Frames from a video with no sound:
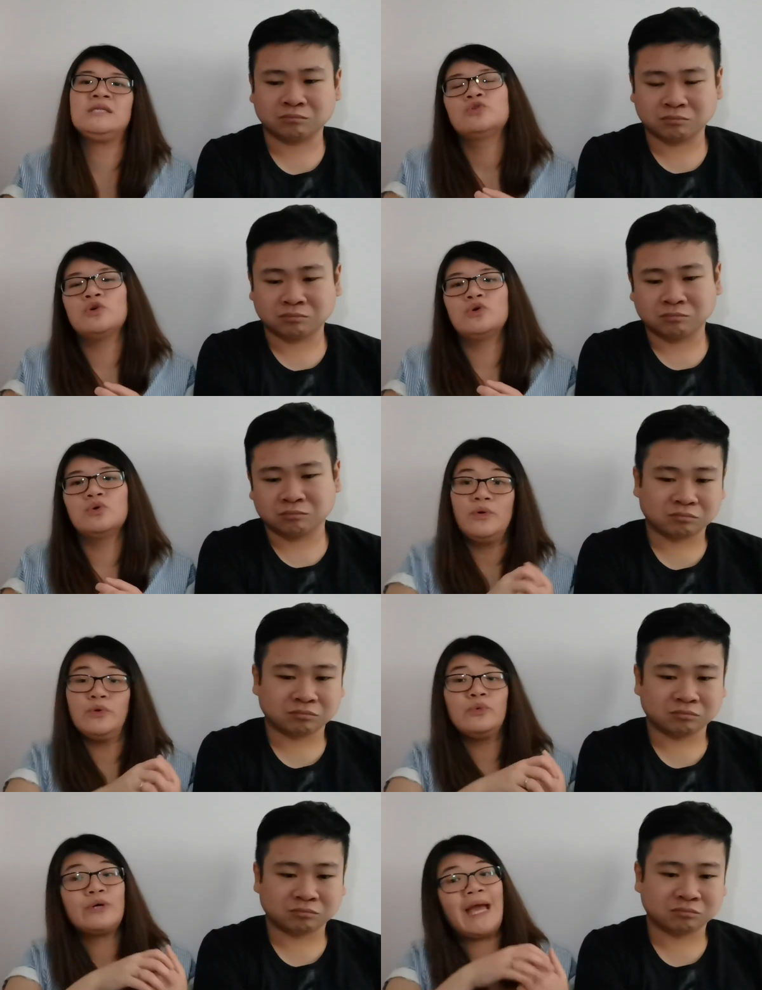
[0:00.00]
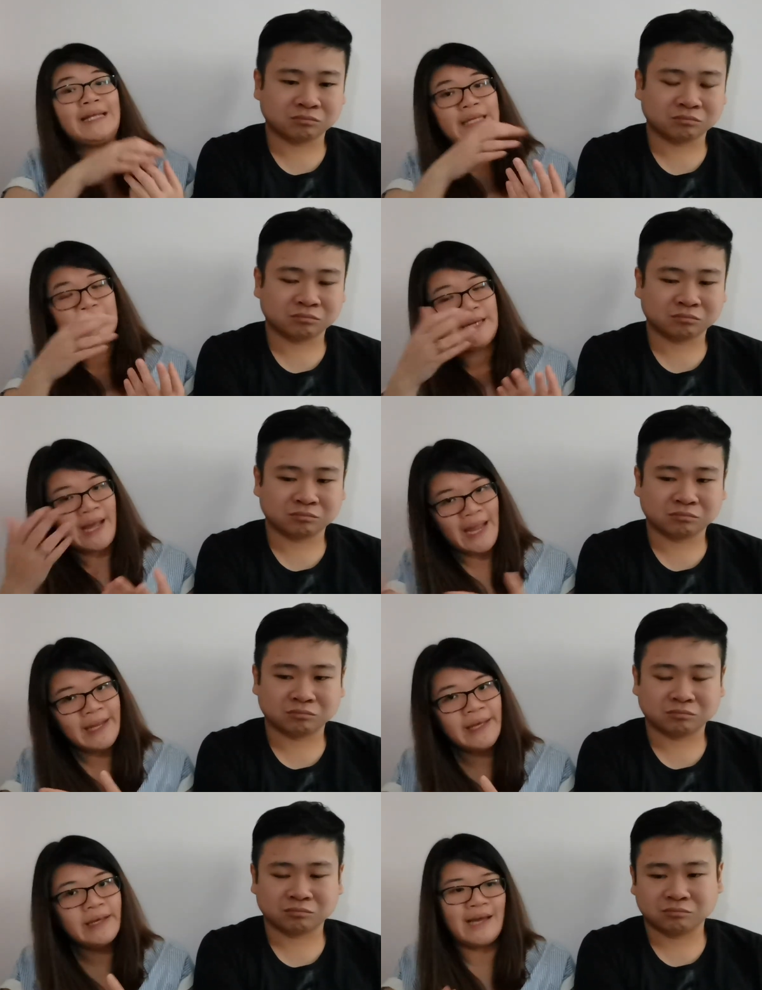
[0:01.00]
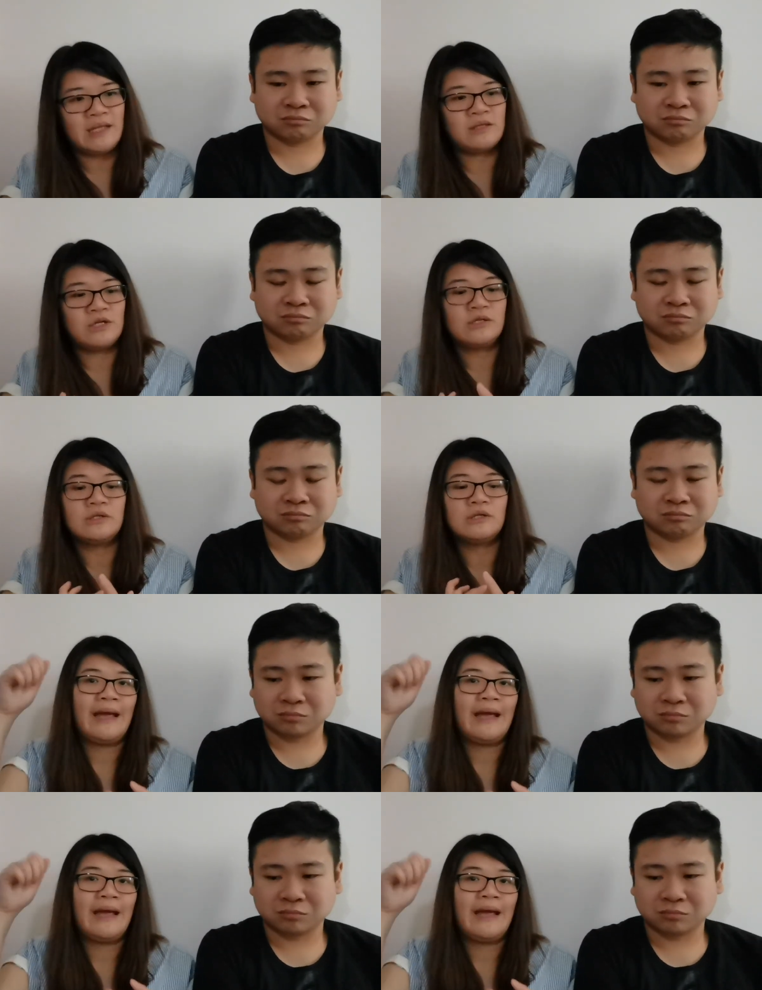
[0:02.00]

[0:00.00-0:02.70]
Speaker 1: So you can either hang it at the